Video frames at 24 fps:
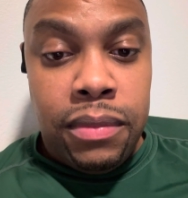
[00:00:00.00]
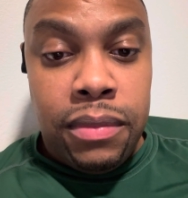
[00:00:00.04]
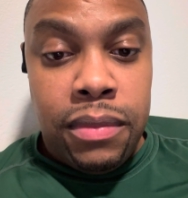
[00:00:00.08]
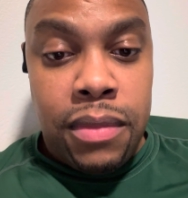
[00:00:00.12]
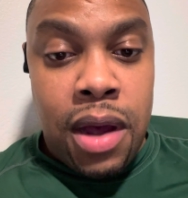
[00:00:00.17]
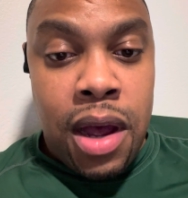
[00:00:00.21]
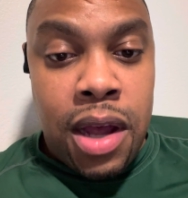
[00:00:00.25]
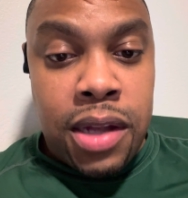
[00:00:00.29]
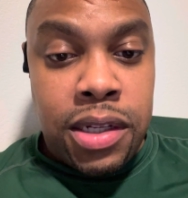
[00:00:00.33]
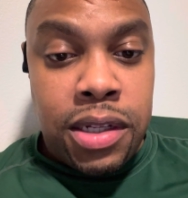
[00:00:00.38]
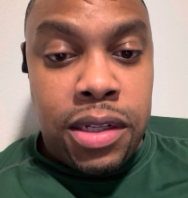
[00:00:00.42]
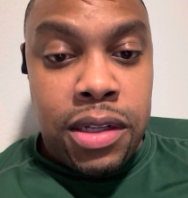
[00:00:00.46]

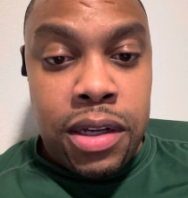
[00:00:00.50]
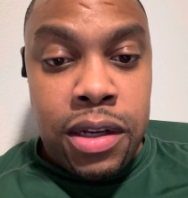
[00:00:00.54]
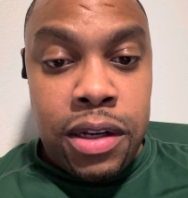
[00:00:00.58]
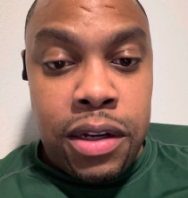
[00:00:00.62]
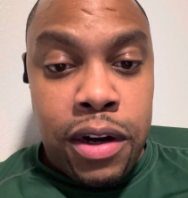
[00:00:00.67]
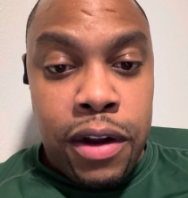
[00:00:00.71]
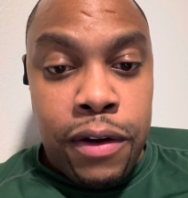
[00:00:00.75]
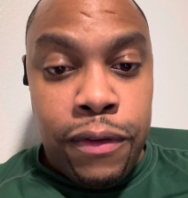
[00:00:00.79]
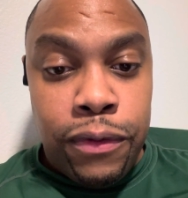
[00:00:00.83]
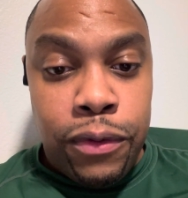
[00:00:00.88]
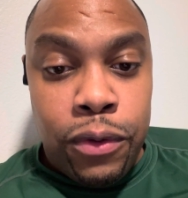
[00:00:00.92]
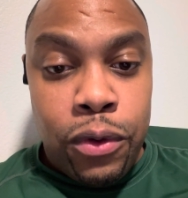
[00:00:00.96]
I stood
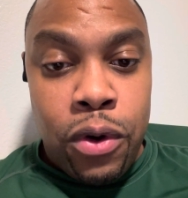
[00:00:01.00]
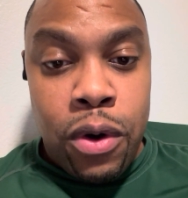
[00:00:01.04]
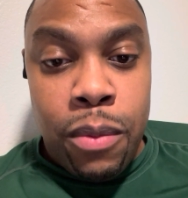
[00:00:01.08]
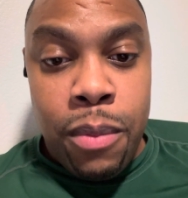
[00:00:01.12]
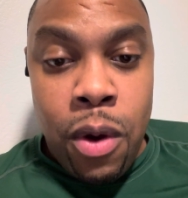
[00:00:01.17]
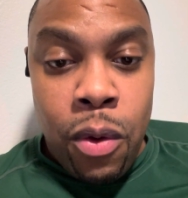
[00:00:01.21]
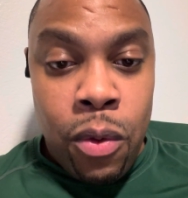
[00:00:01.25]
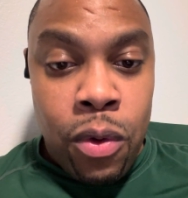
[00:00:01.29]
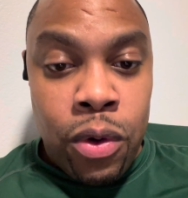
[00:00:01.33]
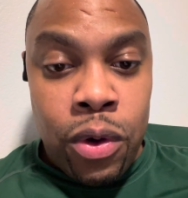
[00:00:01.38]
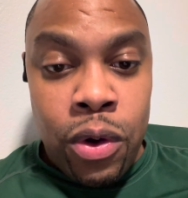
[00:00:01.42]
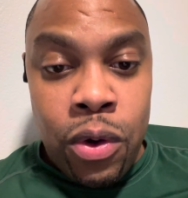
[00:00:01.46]
up for him. I
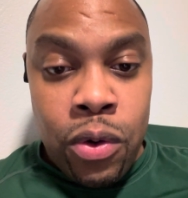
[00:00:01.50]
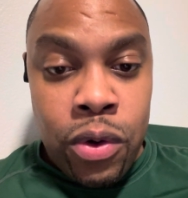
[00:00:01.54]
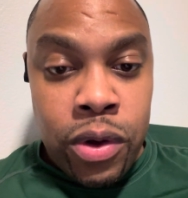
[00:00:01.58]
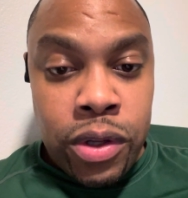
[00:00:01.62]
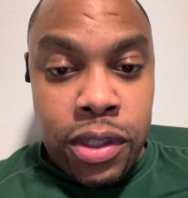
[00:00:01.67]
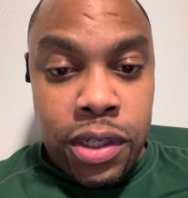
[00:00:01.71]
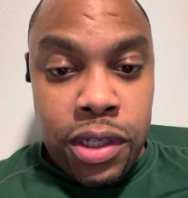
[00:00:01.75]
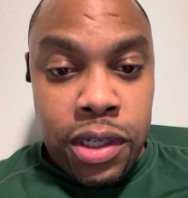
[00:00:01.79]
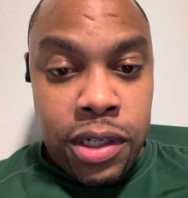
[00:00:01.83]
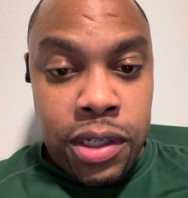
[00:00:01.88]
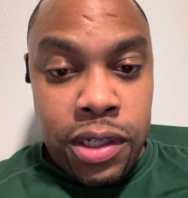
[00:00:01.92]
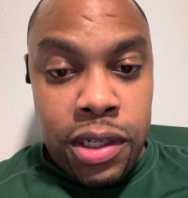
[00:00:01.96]
won't go
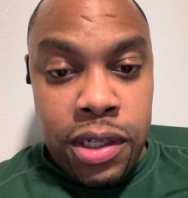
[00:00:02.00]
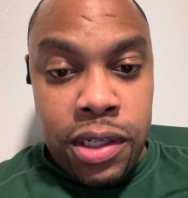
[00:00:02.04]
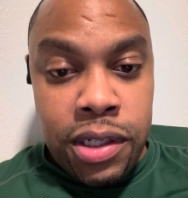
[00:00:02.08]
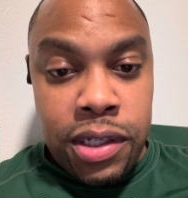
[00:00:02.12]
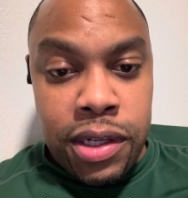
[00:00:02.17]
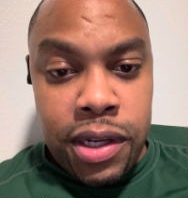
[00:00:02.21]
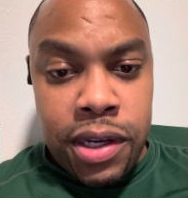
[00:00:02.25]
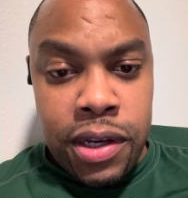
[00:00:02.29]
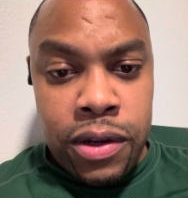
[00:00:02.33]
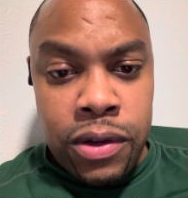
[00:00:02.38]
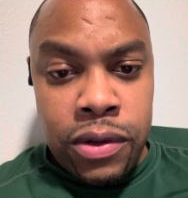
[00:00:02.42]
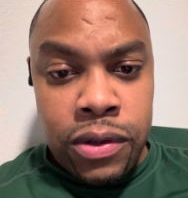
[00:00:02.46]
into the
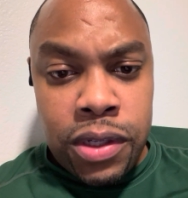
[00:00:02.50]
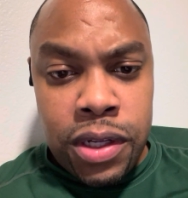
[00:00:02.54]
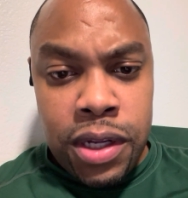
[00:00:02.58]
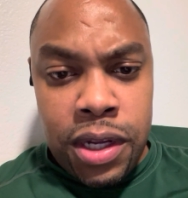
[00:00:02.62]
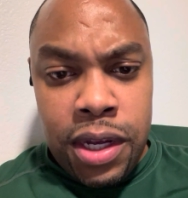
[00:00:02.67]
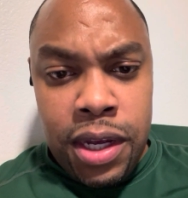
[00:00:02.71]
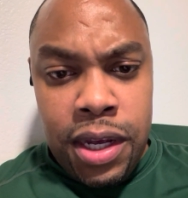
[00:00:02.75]
details.